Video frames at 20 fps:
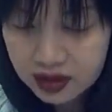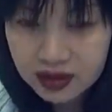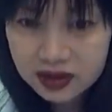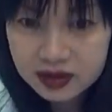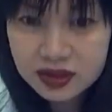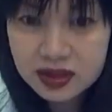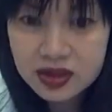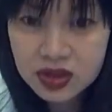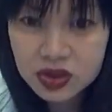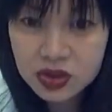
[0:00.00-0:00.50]

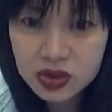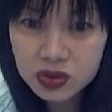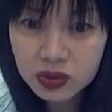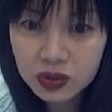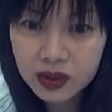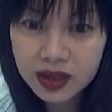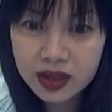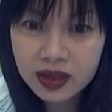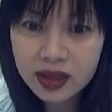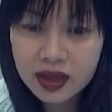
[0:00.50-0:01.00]
this
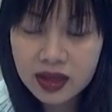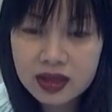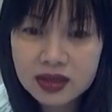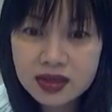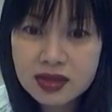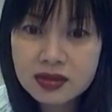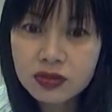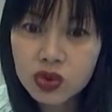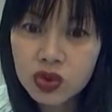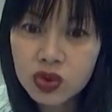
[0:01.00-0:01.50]
3
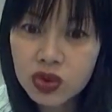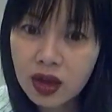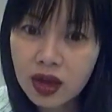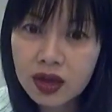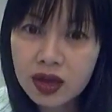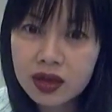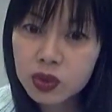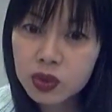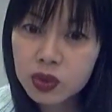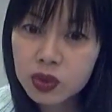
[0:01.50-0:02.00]
is
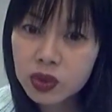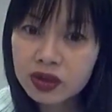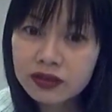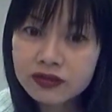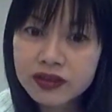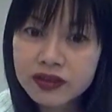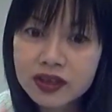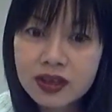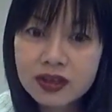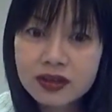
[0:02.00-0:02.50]
not
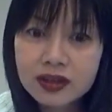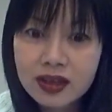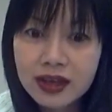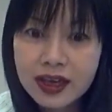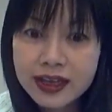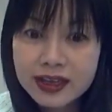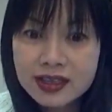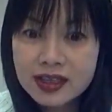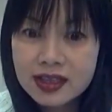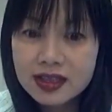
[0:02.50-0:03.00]
equivalent
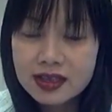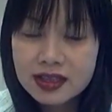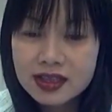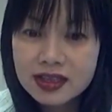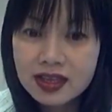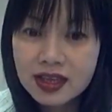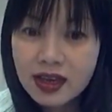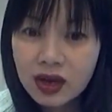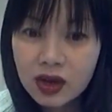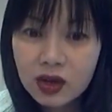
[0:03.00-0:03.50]
laces.
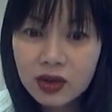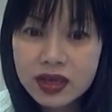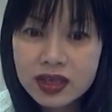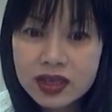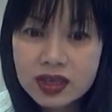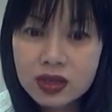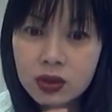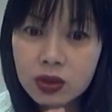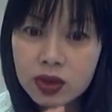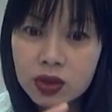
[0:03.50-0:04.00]
Okay,
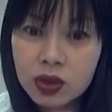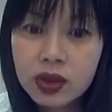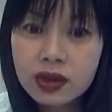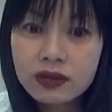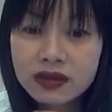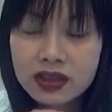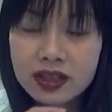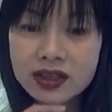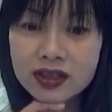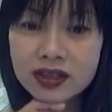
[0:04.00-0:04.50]
it's
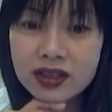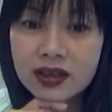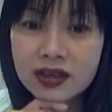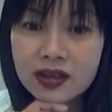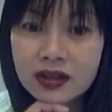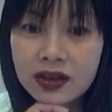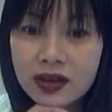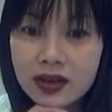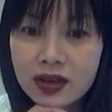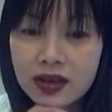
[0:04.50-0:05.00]
equivalent.
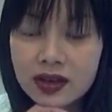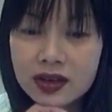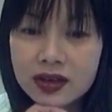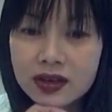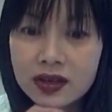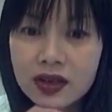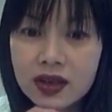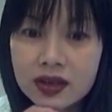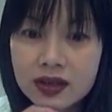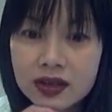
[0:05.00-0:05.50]

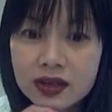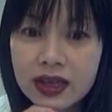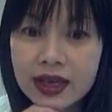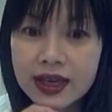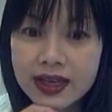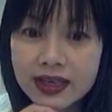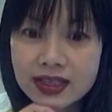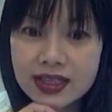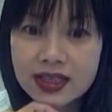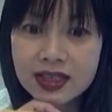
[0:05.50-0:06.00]
The
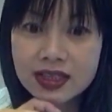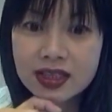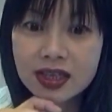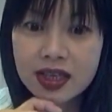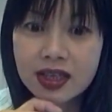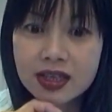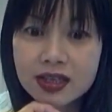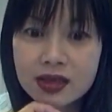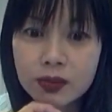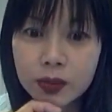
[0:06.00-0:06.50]
laces
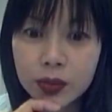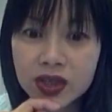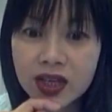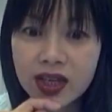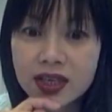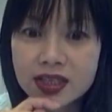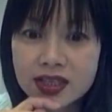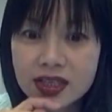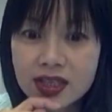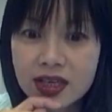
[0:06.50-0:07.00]
is
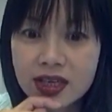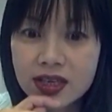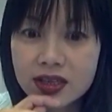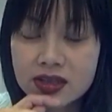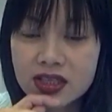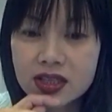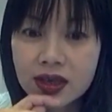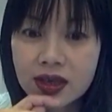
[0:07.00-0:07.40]
potassium